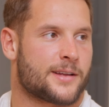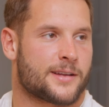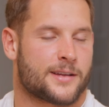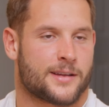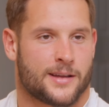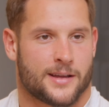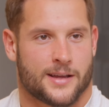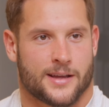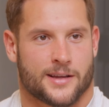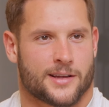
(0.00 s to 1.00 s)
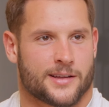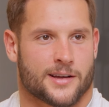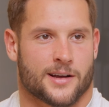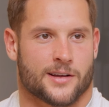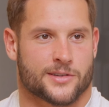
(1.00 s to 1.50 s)
like in
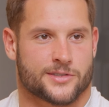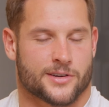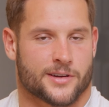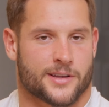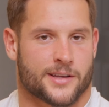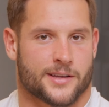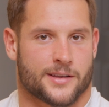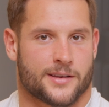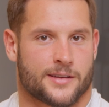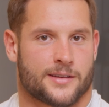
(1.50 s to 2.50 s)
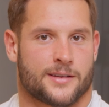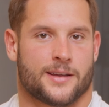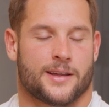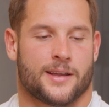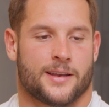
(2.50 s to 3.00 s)
college you're a kid
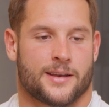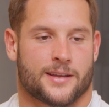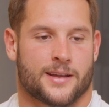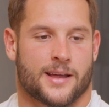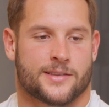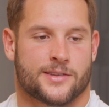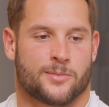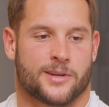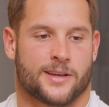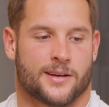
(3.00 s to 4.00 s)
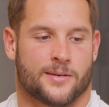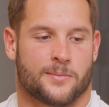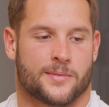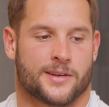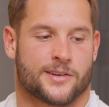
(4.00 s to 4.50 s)
and as you
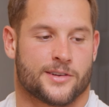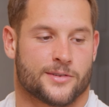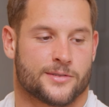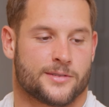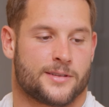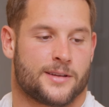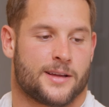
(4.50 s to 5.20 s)
become an adult